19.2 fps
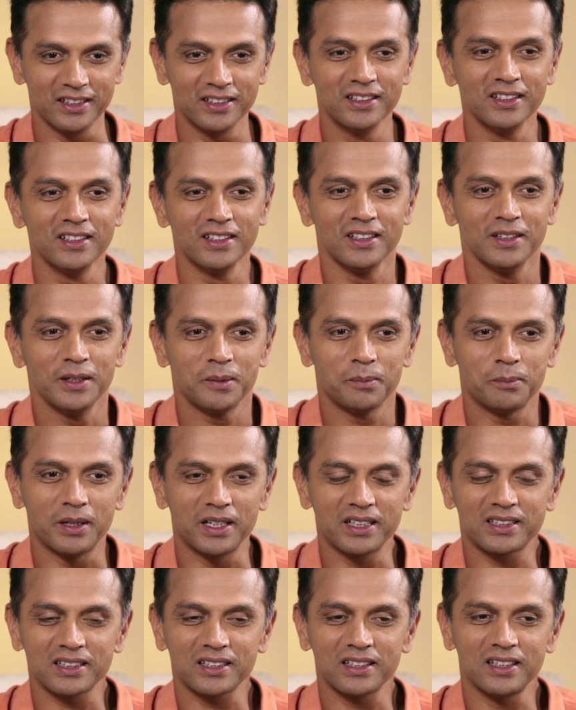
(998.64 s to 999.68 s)
But
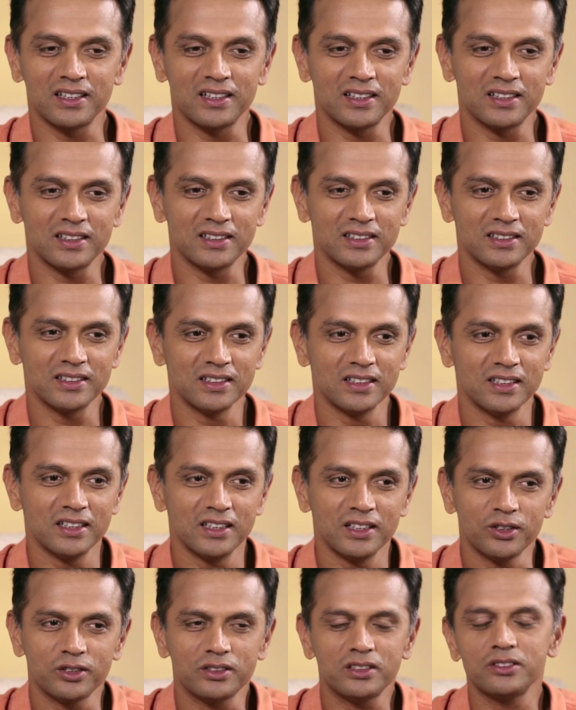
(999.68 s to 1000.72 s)
no, there's no
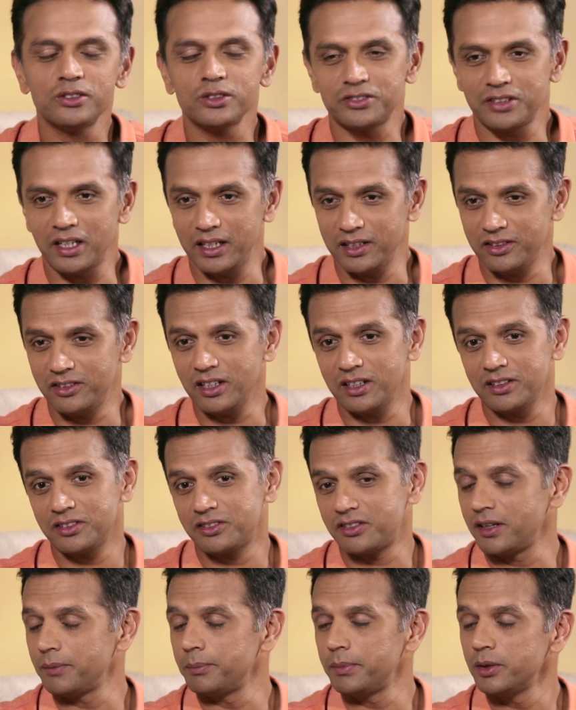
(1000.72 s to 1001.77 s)
strategy. I just try and be who I
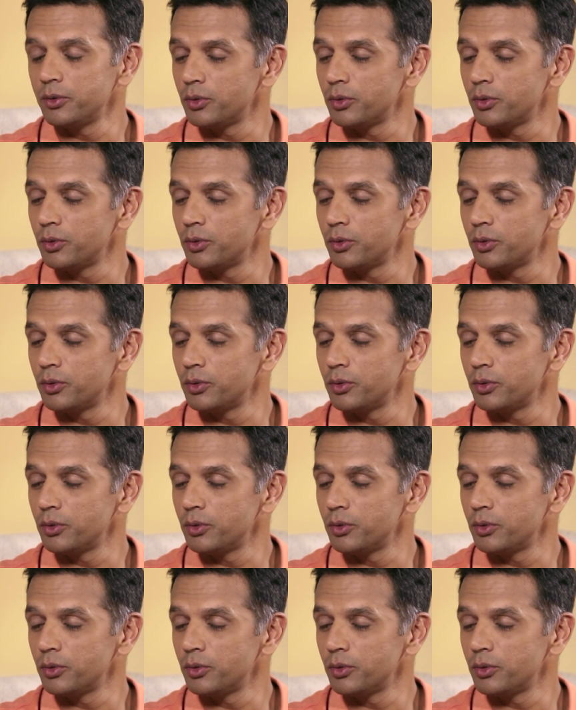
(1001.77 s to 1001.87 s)
am.